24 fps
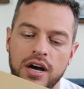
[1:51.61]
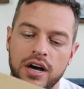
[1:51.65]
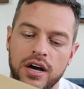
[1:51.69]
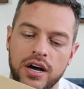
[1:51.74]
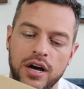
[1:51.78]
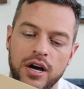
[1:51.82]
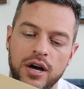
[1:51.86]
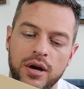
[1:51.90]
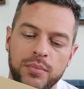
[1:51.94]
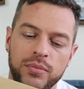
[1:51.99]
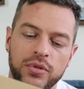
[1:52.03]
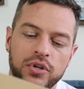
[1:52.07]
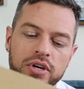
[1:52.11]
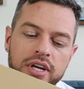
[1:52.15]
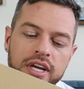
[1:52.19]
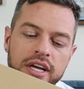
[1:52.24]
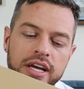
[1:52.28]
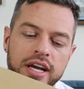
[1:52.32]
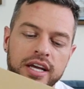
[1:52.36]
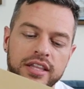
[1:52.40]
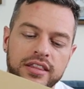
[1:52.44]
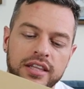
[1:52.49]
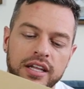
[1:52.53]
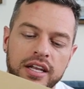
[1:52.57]

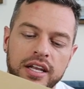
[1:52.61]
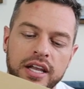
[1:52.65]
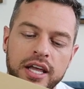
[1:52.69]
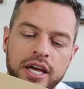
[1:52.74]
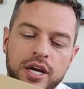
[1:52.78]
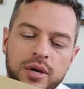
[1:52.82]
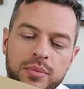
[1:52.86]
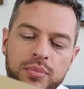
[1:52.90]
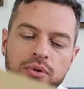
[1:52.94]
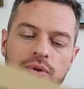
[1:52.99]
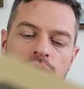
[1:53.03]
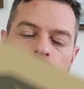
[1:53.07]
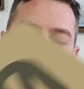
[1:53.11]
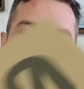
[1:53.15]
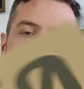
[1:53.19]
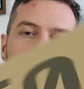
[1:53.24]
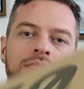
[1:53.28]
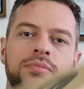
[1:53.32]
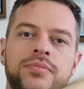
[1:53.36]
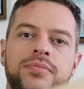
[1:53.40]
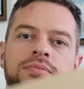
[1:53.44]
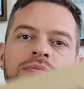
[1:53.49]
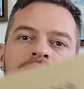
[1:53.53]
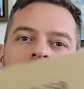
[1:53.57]
Looking at the label.
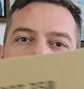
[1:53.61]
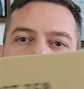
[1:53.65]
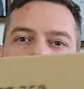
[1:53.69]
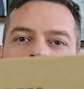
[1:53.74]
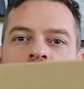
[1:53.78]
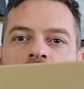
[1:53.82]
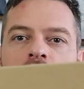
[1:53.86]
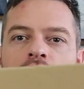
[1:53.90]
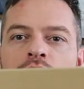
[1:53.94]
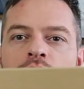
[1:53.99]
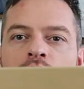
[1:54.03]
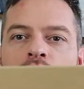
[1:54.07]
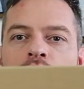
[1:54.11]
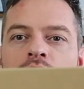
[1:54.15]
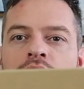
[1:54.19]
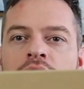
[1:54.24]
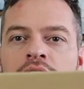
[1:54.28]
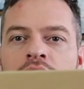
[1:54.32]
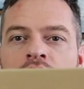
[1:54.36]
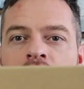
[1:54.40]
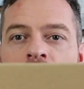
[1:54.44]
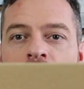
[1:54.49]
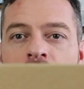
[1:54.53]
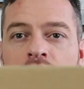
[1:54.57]
So
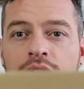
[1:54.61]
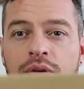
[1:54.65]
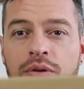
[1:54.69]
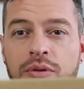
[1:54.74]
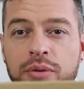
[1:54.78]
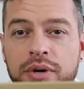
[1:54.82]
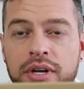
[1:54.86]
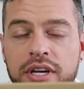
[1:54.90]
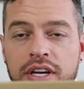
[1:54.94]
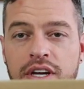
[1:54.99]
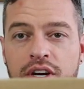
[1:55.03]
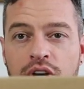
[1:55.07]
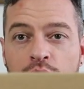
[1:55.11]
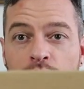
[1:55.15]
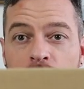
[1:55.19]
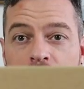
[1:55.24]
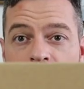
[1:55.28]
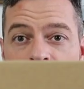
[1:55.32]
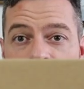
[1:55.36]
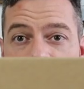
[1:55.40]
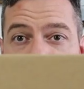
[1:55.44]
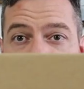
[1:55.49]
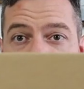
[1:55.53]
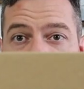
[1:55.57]
we can
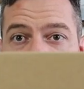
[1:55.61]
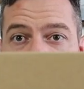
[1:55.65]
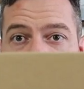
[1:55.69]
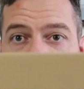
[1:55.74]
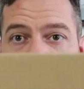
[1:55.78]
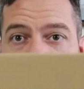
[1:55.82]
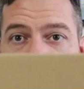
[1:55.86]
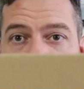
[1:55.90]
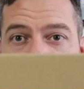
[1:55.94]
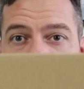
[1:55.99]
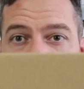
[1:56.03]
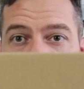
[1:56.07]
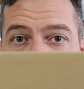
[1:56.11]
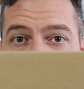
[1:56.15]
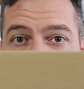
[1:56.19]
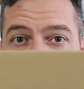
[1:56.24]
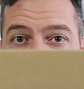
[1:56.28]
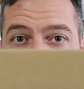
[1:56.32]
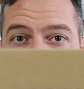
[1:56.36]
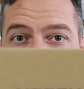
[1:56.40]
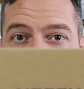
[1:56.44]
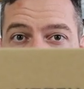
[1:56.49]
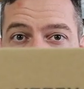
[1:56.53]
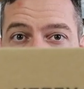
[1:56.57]
quickly
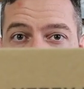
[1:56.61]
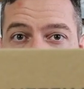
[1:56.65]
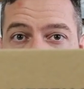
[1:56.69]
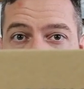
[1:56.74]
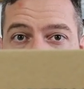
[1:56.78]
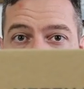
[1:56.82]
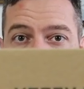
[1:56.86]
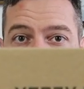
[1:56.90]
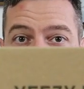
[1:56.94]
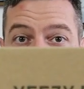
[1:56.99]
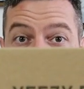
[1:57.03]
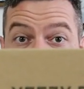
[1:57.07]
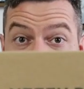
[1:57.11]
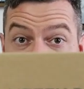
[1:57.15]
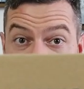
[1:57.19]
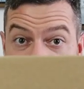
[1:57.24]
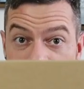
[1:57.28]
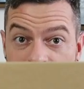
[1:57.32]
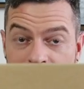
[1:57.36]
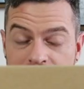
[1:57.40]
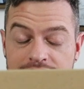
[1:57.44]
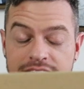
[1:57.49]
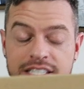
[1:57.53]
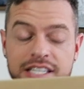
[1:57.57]
talk about
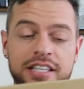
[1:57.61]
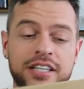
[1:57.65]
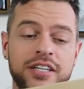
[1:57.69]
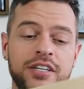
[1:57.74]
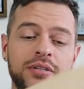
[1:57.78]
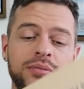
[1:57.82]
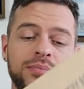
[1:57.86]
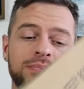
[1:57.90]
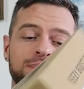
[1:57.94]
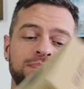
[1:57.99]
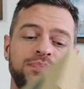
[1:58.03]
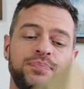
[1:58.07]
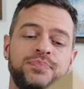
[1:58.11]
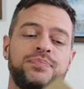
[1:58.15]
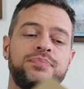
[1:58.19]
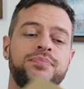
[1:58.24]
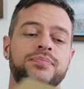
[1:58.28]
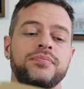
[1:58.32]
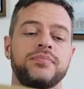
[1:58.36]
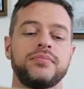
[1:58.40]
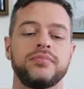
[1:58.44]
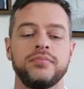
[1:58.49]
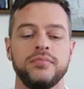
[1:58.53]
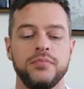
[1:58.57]
sizing.
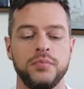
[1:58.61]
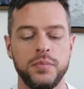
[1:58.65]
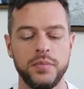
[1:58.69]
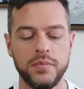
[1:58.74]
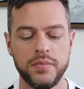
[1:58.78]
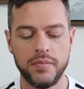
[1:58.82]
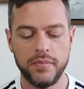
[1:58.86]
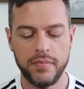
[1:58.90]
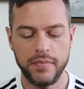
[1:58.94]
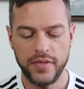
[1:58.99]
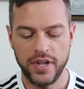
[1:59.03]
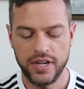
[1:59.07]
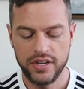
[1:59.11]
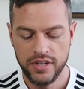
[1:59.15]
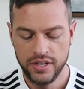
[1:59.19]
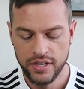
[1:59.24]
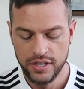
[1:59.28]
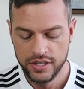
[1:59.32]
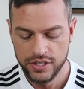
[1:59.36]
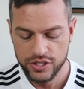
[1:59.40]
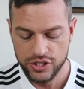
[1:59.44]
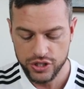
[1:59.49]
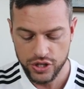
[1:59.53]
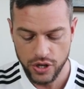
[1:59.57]

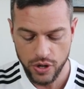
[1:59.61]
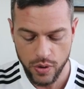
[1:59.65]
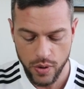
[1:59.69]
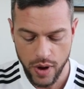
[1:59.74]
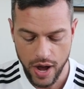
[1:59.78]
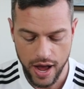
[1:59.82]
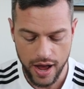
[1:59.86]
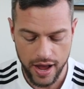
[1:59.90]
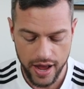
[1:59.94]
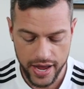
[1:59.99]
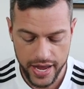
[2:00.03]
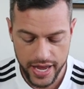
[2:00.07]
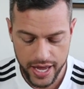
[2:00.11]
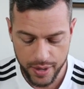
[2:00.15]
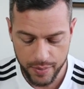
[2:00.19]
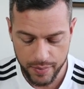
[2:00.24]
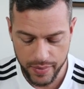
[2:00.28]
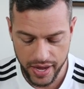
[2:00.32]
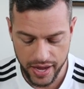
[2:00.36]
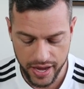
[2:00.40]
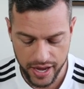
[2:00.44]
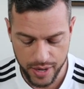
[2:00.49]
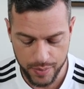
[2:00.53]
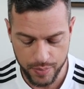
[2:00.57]
So I am
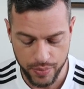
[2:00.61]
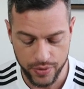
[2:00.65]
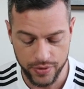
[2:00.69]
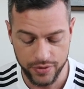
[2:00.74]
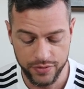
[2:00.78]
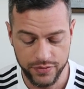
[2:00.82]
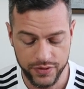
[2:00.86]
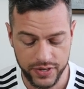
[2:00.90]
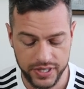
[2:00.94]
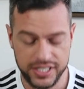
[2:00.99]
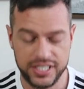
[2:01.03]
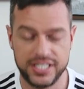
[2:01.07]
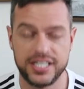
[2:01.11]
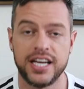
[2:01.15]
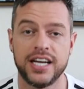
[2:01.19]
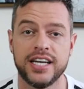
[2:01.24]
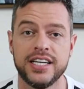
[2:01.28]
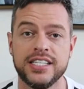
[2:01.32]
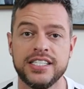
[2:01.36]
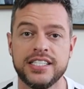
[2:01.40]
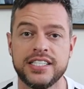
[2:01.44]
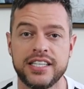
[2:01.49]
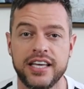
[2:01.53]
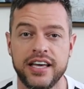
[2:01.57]
a perfect
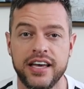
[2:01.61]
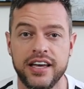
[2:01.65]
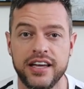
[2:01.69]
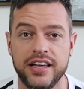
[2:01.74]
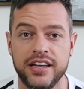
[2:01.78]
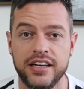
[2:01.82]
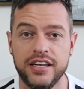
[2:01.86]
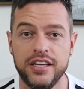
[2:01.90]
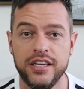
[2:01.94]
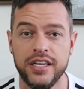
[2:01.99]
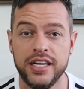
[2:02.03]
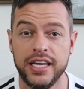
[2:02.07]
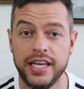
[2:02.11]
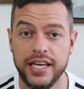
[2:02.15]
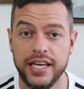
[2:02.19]
size 10